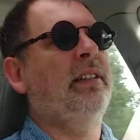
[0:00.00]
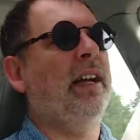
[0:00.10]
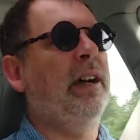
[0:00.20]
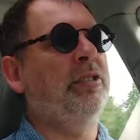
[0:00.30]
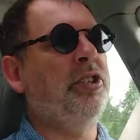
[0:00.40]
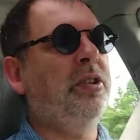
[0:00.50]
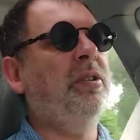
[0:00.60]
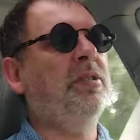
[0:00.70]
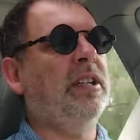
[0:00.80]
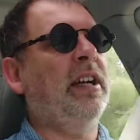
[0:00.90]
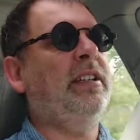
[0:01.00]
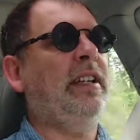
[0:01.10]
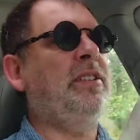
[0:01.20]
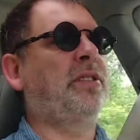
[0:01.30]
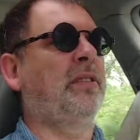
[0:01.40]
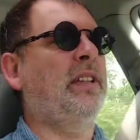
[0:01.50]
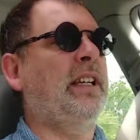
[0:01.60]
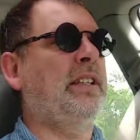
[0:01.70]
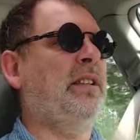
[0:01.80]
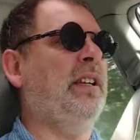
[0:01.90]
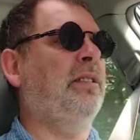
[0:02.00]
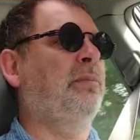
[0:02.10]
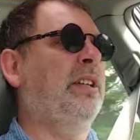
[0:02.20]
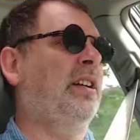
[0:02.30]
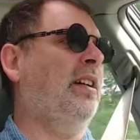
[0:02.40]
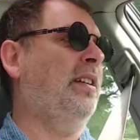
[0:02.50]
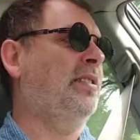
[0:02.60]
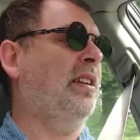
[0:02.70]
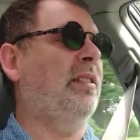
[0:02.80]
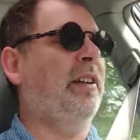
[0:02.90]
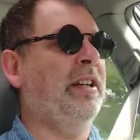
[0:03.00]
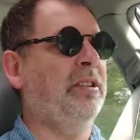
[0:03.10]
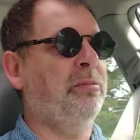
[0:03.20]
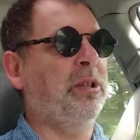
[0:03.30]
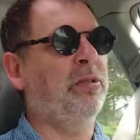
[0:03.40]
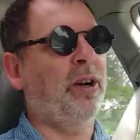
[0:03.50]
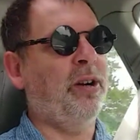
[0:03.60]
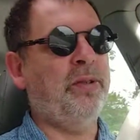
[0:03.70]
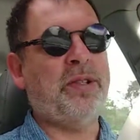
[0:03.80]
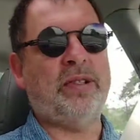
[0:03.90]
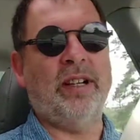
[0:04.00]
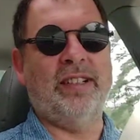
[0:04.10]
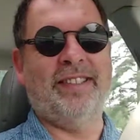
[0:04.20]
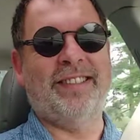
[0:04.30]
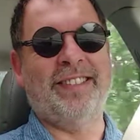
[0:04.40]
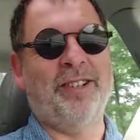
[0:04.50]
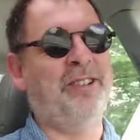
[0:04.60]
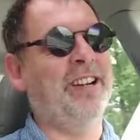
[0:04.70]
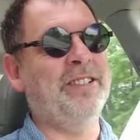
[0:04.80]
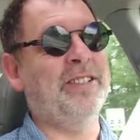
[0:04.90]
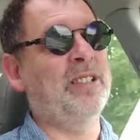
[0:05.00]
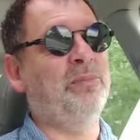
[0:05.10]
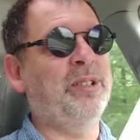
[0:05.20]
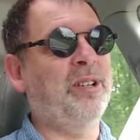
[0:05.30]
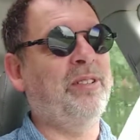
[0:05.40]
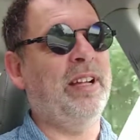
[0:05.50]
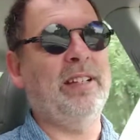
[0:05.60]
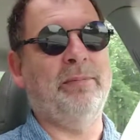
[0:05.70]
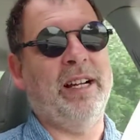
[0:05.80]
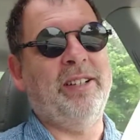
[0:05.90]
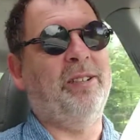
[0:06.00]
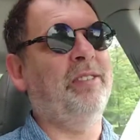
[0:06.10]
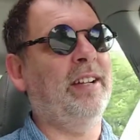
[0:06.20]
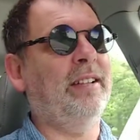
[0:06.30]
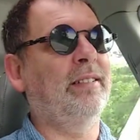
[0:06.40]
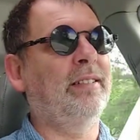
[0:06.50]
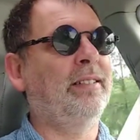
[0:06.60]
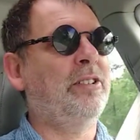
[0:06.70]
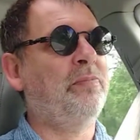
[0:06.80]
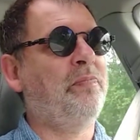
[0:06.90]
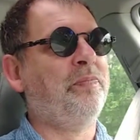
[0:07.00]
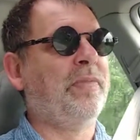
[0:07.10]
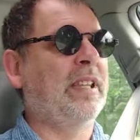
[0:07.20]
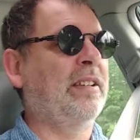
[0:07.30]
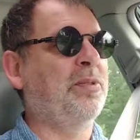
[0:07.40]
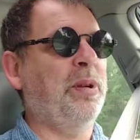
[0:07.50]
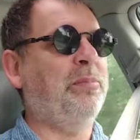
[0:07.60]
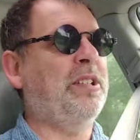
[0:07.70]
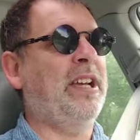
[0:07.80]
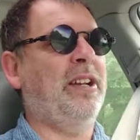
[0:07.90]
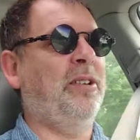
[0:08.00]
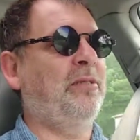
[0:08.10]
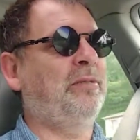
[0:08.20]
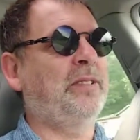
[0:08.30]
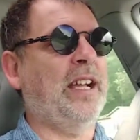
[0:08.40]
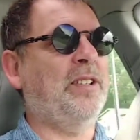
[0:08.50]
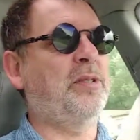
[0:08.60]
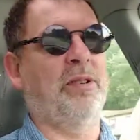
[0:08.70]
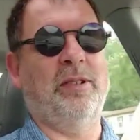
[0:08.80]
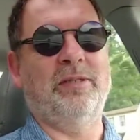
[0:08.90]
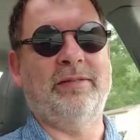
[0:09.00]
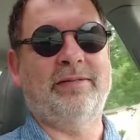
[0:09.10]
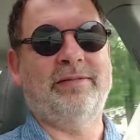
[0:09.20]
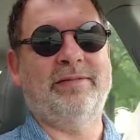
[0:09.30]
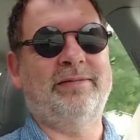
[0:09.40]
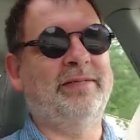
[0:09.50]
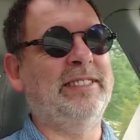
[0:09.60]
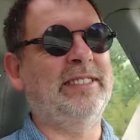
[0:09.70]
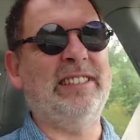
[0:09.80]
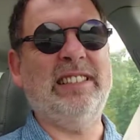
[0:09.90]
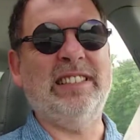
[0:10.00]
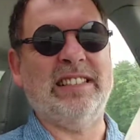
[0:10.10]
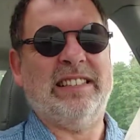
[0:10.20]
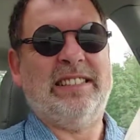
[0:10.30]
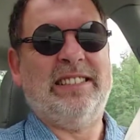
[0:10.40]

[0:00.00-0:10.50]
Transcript: I choose not to eat certain things either because I find them to be gross or I just simply don't like them. I don't like sweet potato casserole. Ugh.